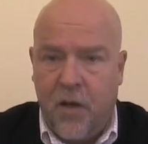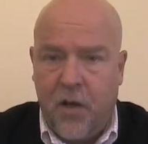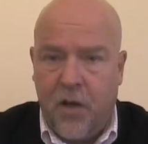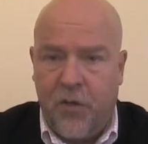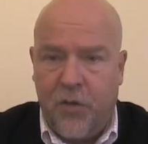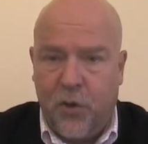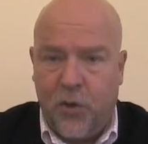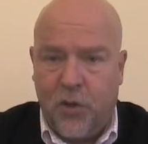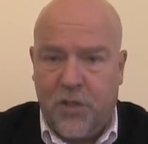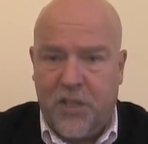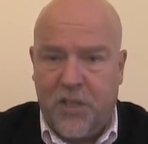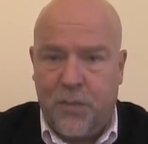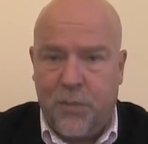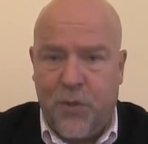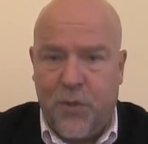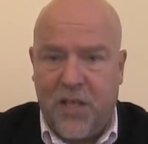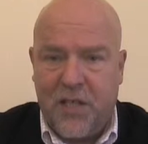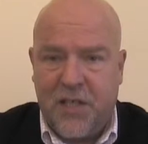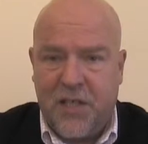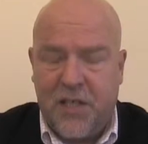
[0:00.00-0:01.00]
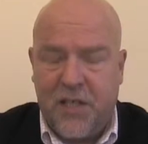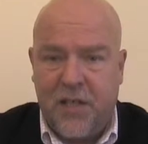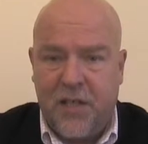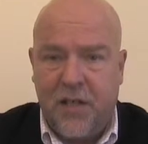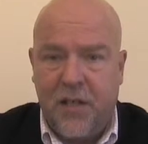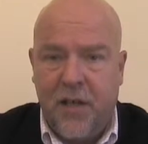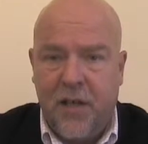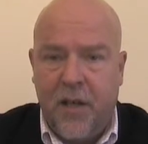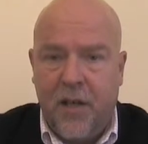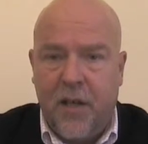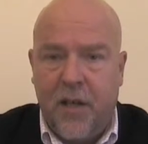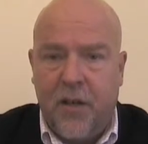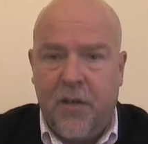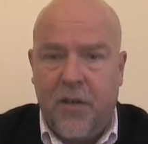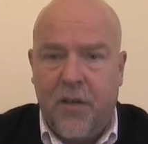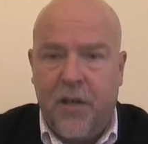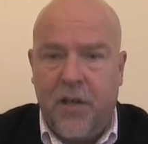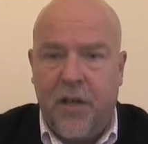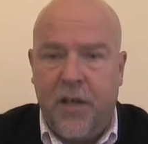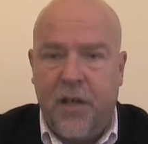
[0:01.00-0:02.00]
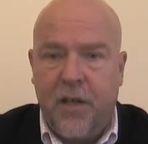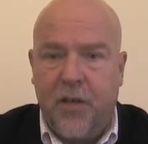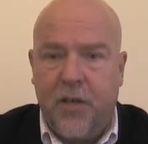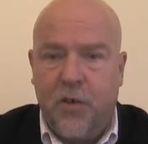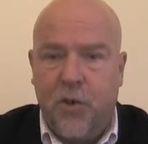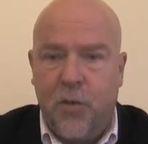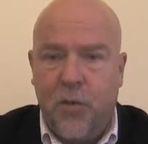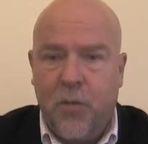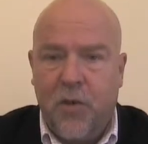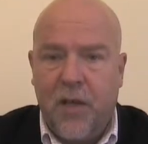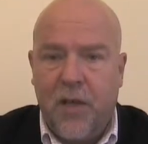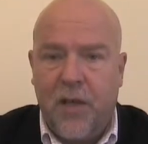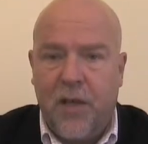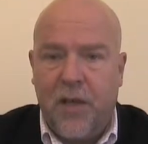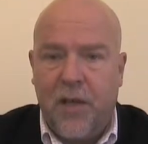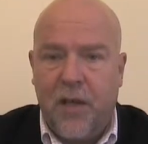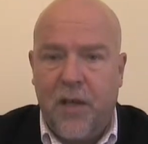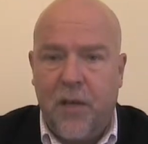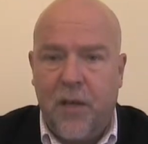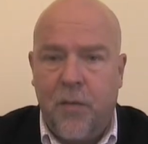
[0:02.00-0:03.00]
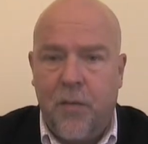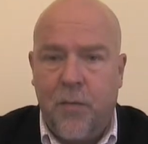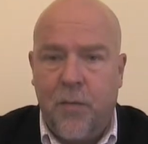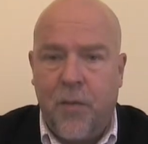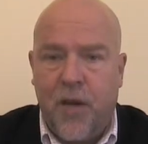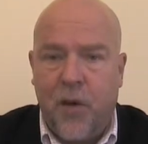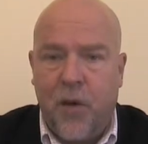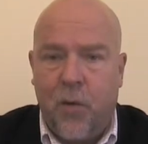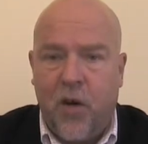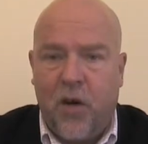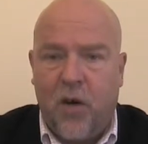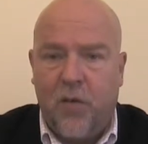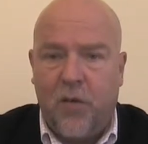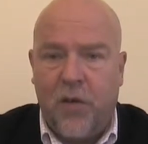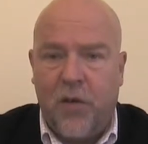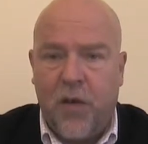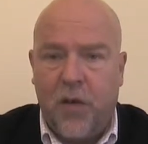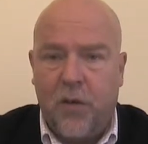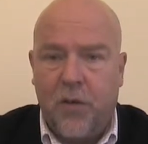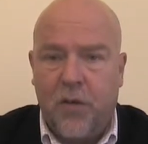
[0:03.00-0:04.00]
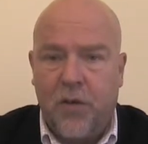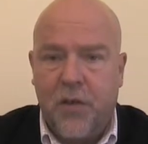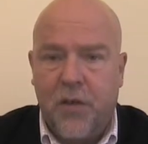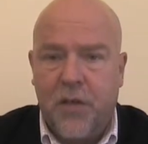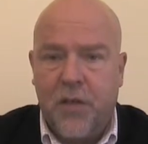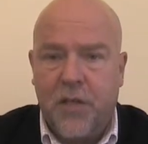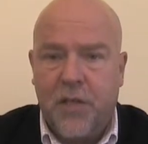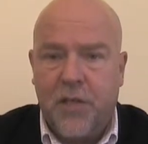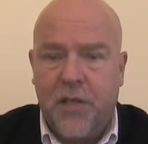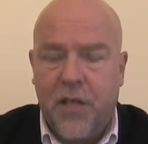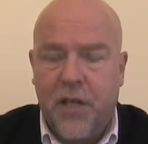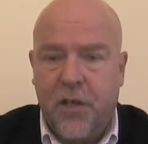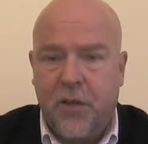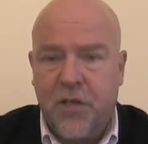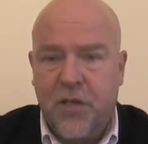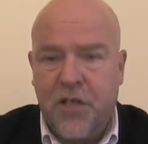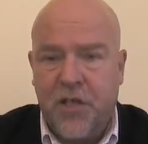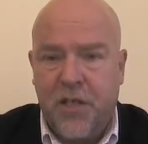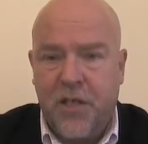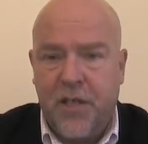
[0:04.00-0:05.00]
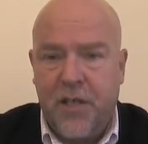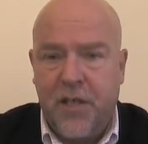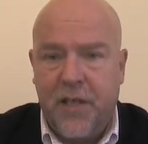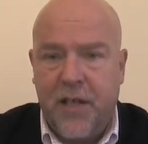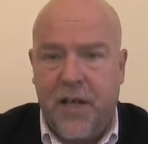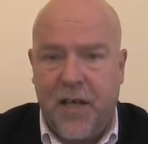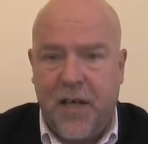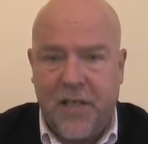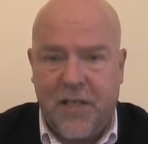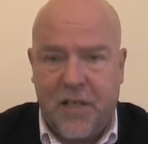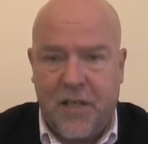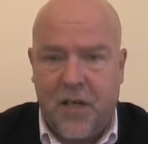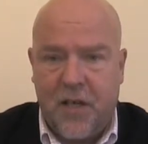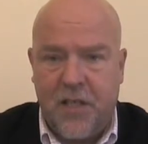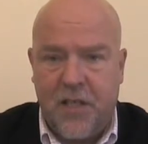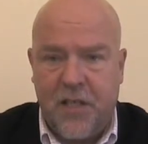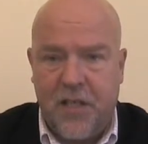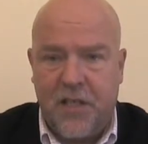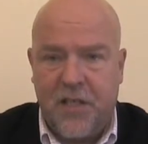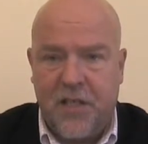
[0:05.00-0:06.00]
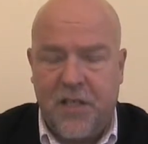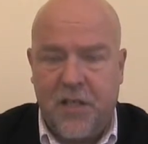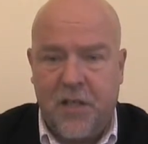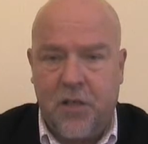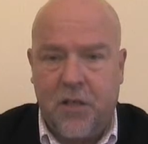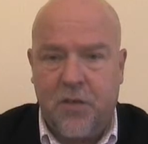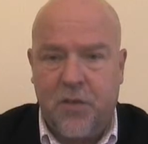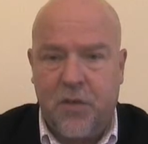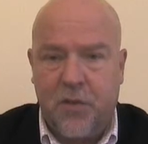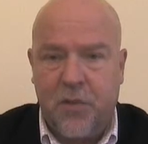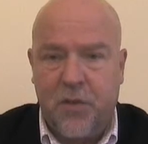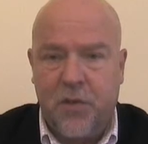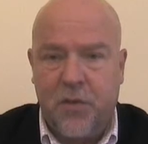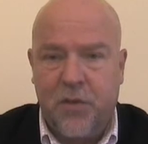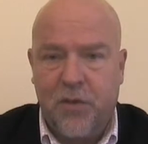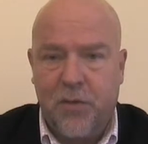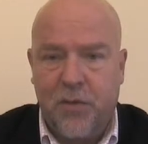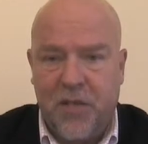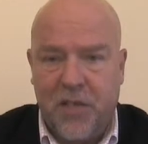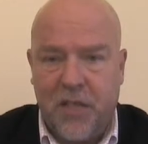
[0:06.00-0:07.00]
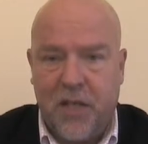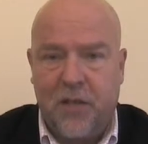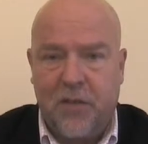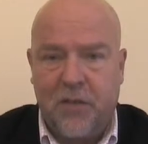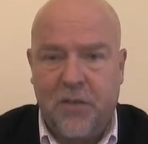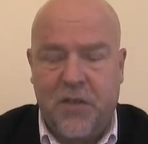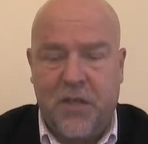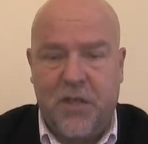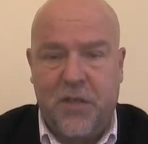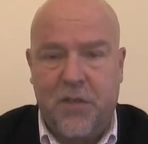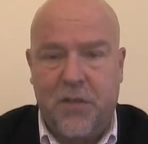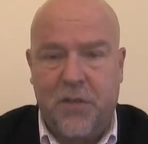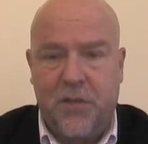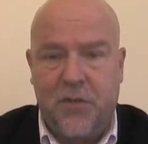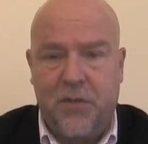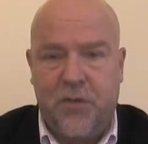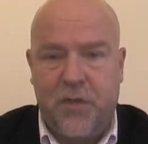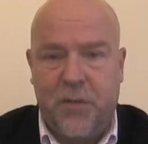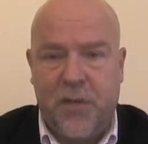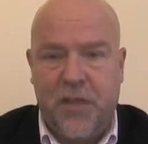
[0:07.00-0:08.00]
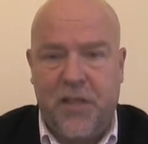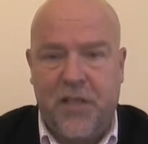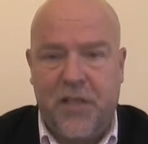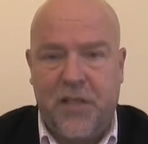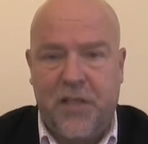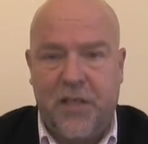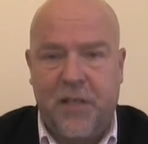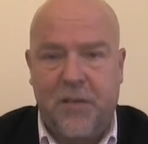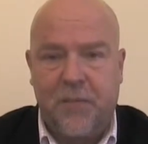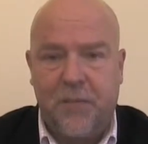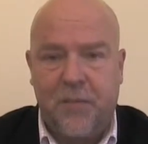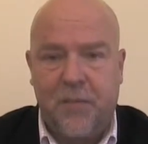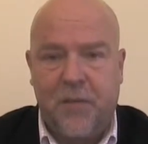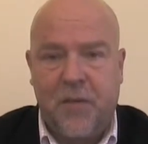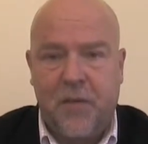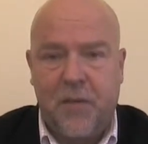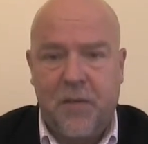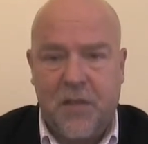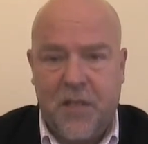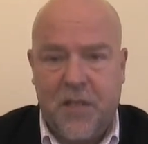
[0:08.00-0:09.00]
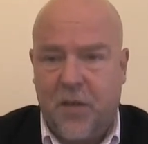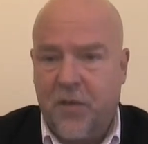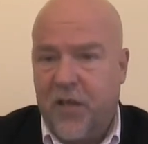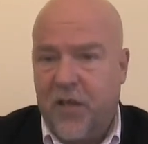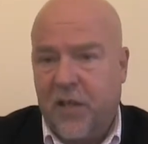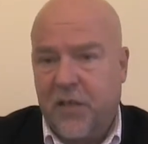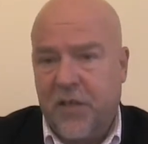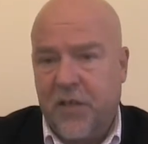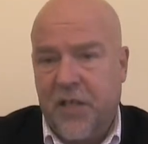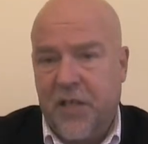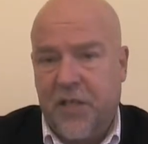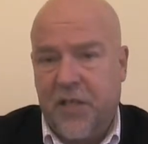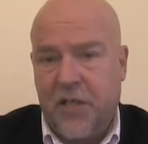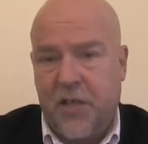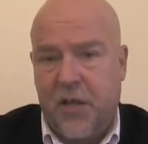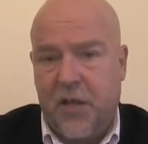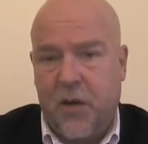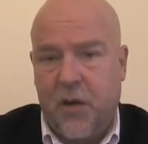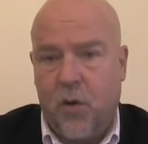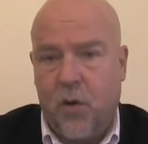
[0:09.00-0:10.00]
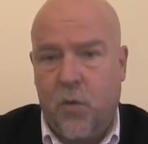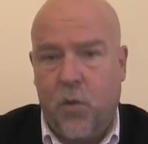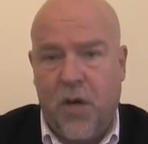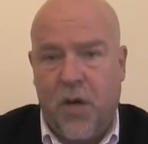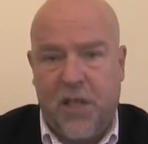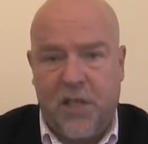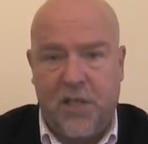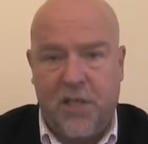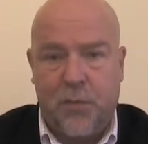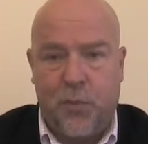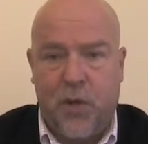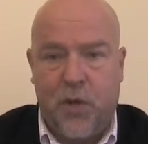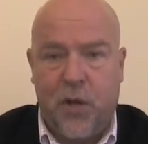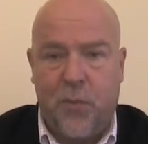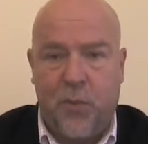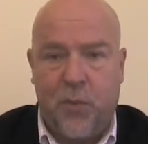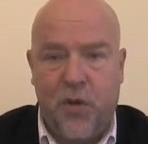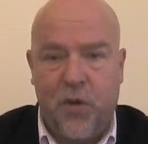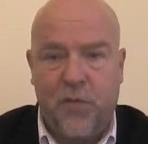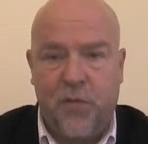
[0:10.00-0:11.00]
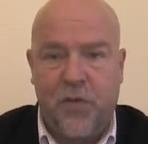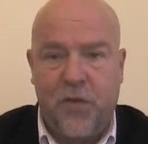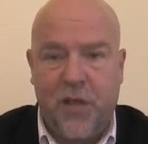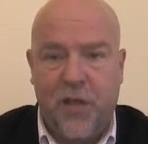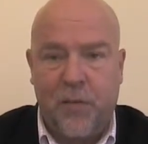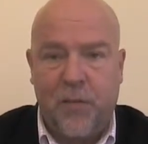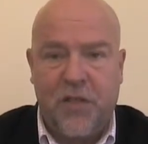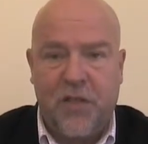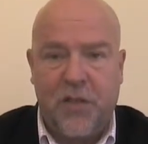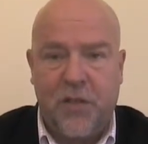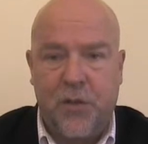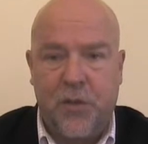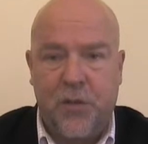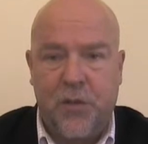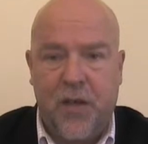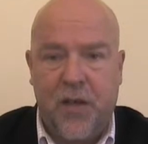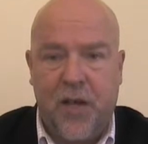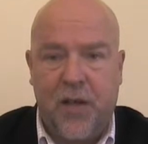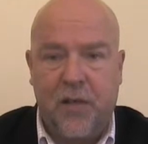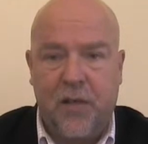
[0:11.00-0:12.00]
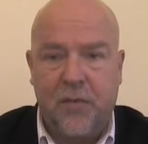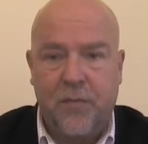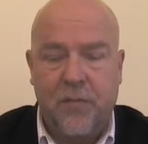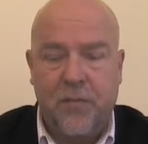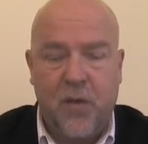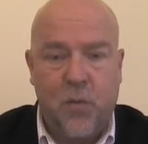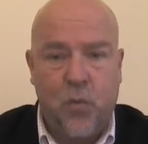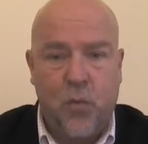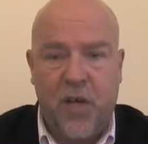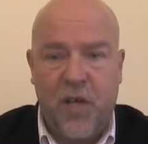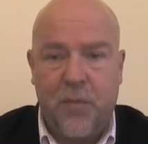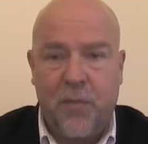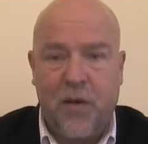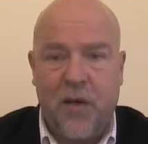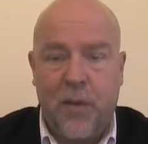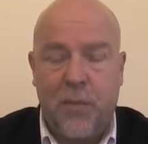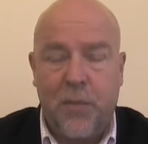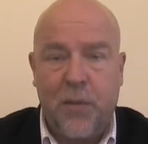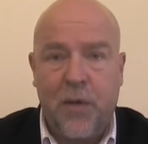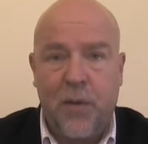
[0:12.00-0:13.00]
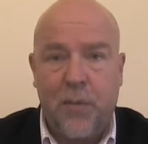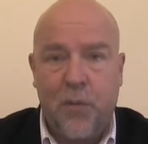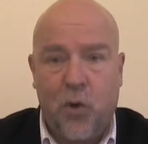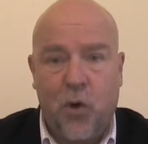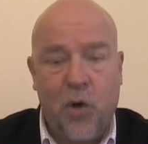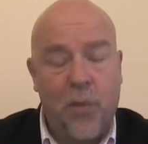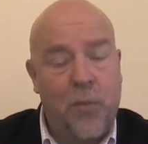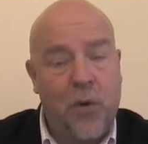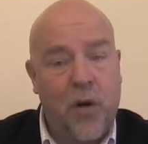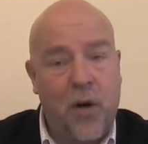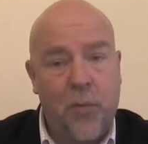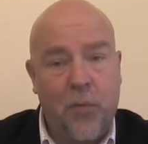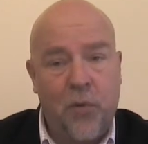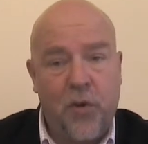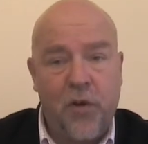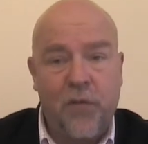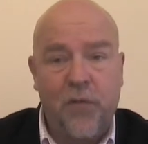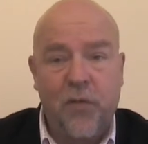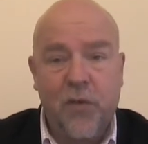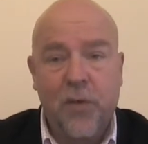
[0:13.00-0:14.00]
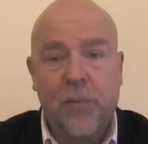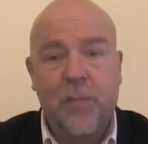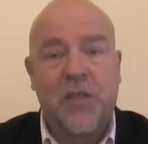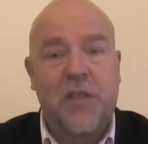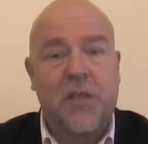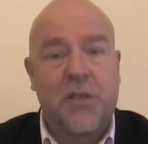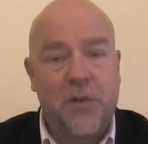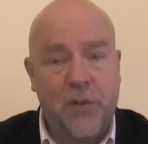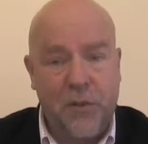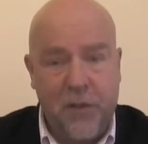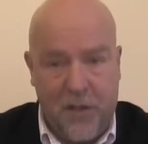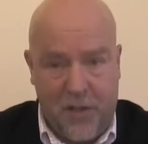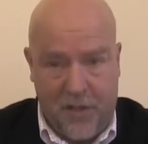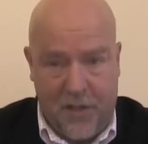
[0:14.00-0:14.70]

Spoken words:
thought in passing, the group leader may well feel that he or she has ideas to contribute themselves to the meeting, so they'll need to know when it's appropriate for them to do that and when it might be more appropriate for them to